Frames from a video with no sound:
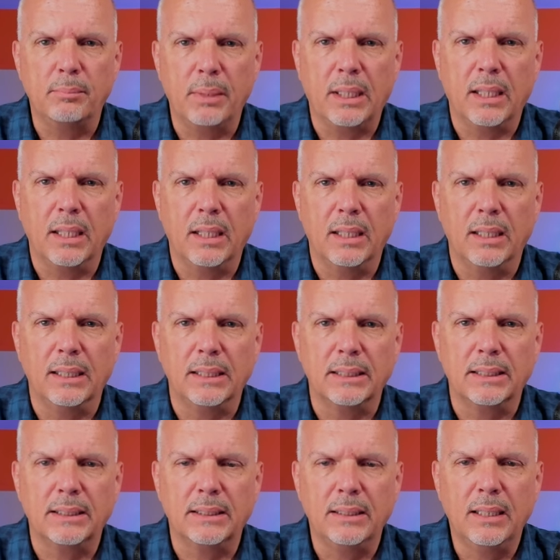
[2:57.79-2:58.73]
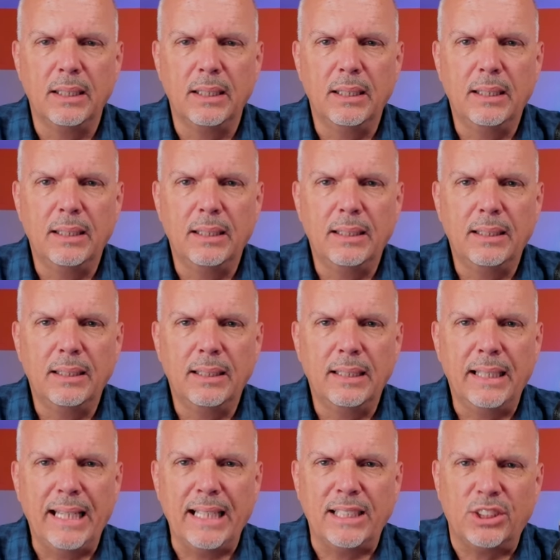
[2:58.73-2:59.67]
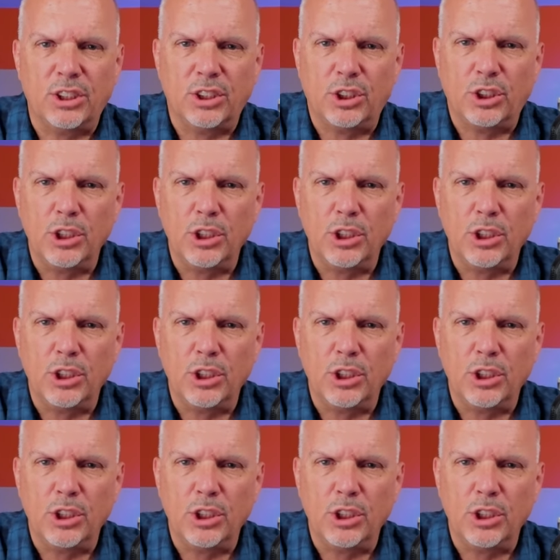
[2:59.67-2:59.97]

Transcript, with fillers: because it's a